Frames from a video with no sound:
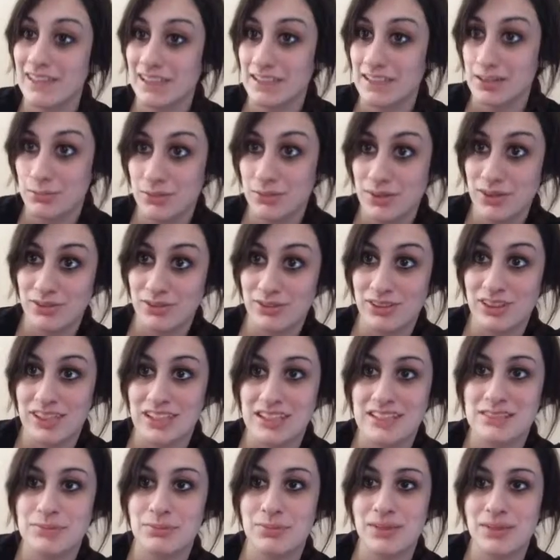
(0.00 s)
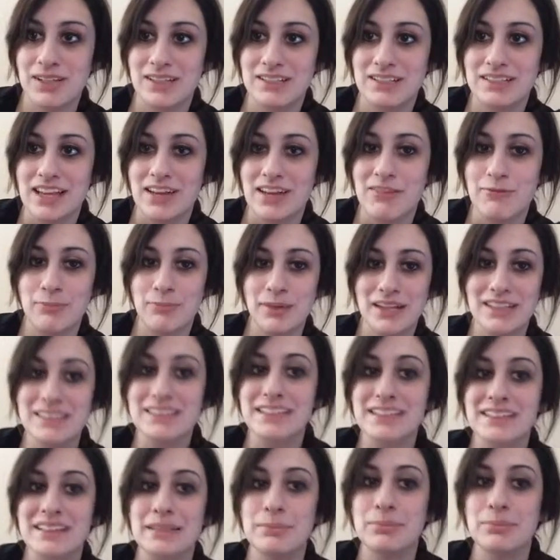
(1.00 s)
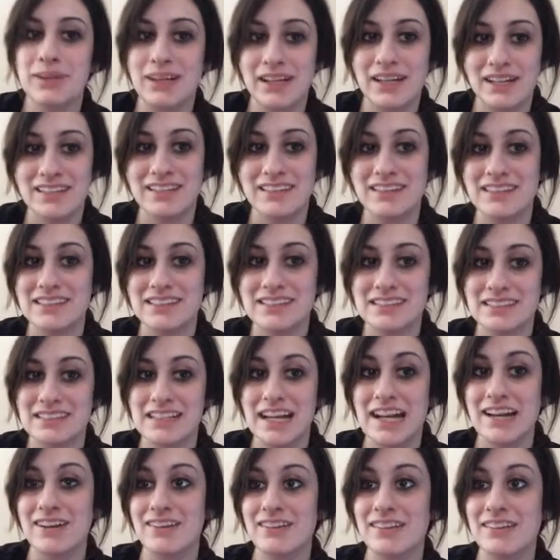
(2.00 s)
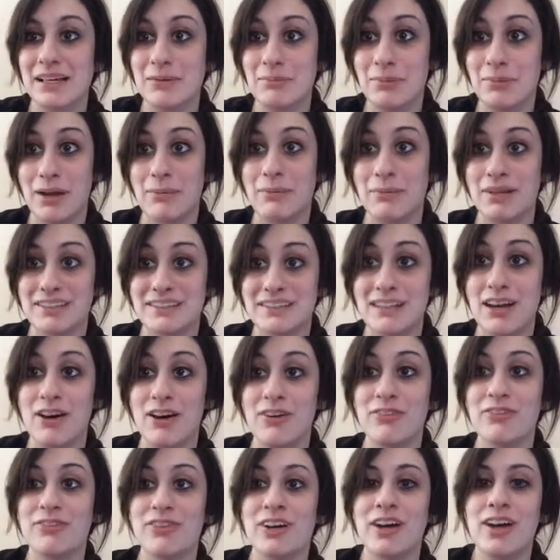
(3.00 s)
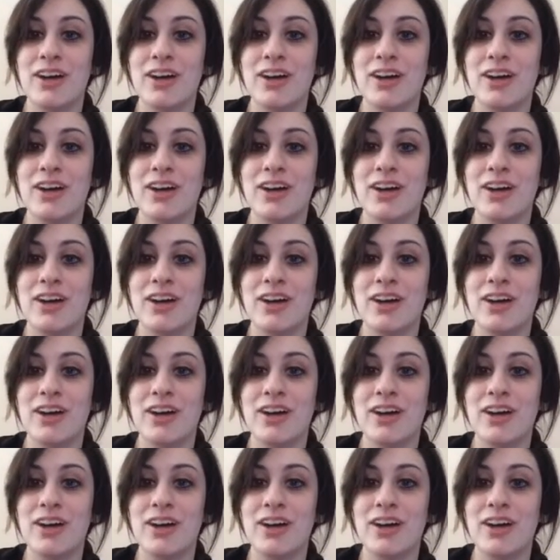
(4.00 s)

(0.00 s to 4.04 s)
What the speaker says: the EP release, because I've basically planned this entire thing by myself.